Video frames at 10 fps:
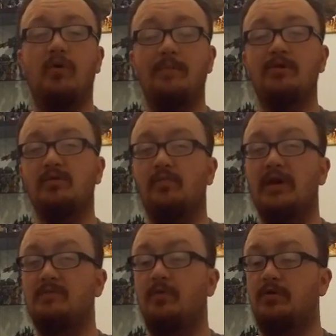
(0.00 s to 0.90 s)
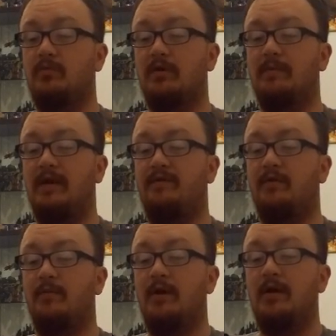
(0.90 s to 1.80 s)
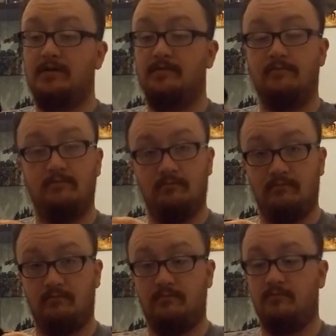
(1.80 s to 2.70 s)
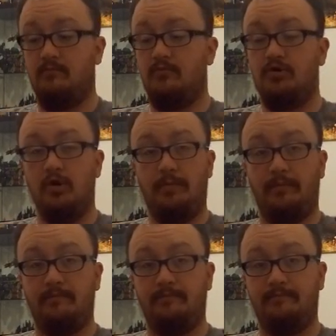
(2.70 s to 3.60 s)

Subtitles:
pretty much the price point you want to pay for him. Scoop.